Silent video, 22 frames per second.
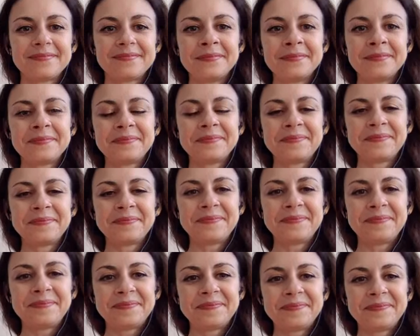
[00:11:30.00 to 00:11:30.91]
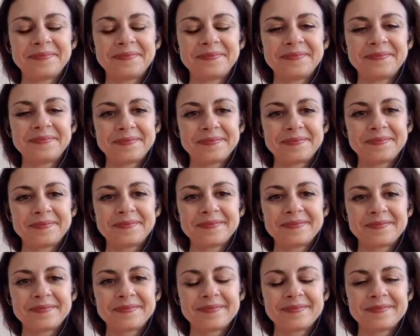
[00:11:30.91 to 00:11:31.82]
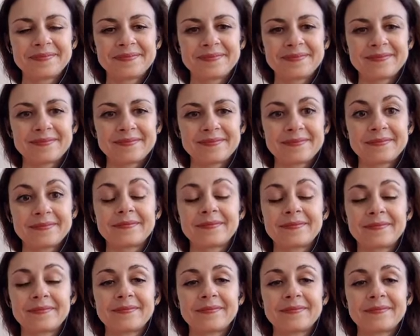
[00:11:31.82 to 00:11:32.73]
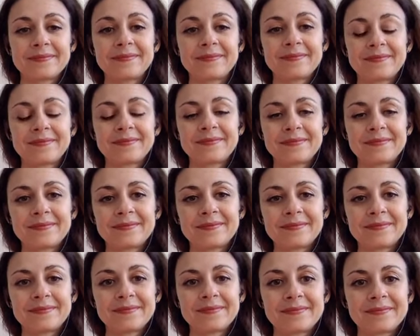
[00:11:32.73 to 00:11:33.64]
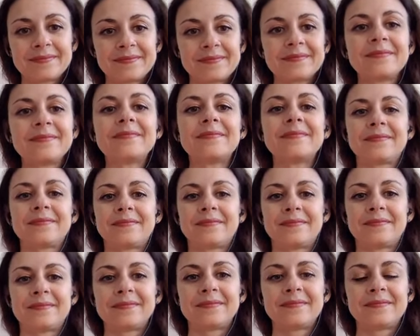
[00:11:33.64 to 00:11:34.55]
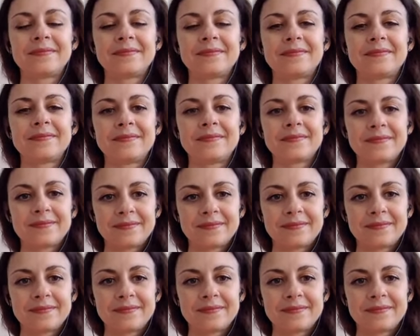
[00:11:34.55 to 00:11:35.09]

No words are spoken by the person on screen.